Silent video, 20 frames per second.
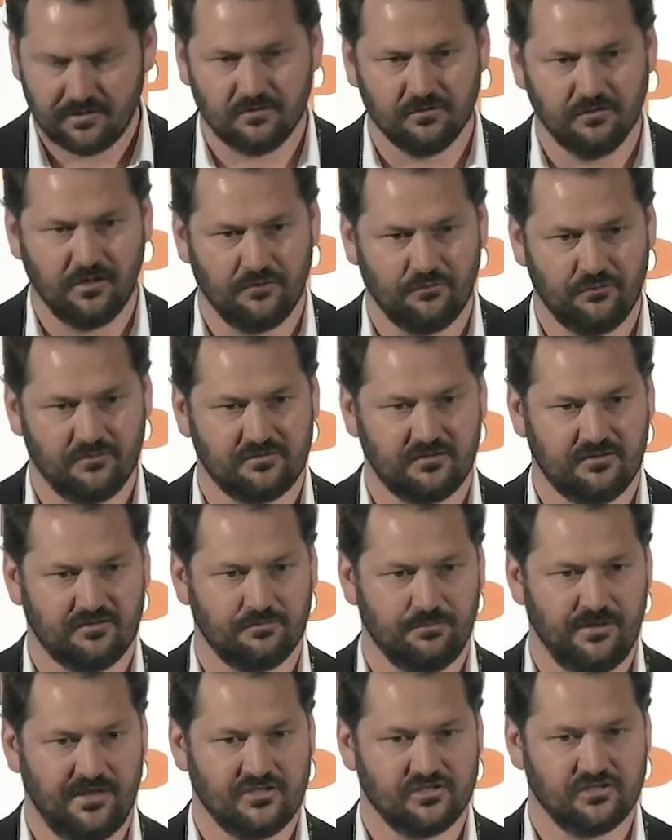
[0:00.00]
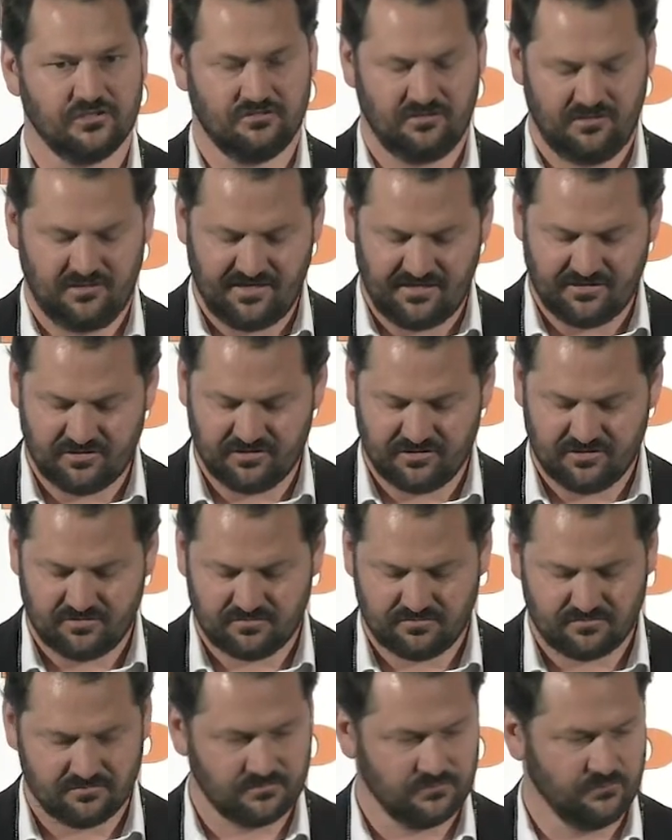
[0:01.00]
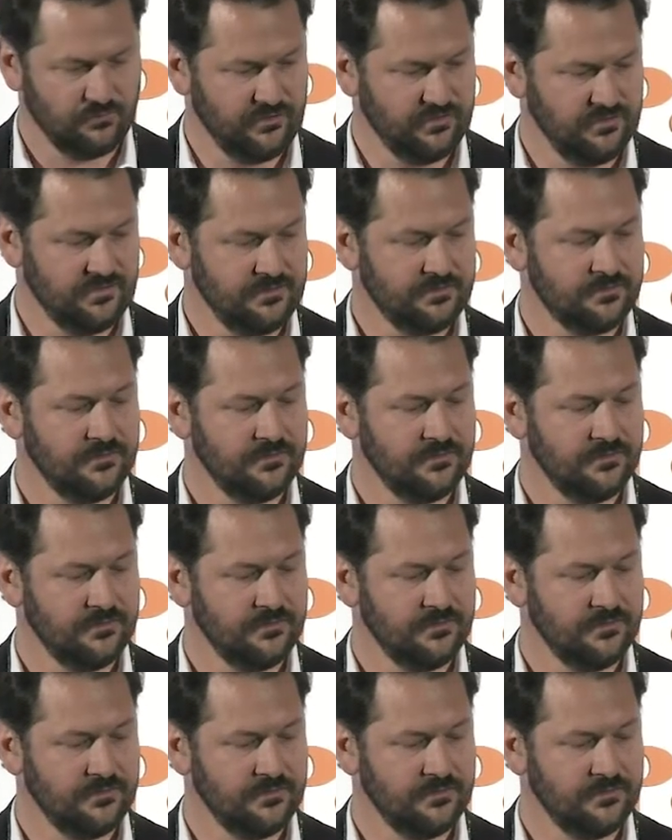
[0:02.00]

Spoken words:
low-risk expansion in nature, really.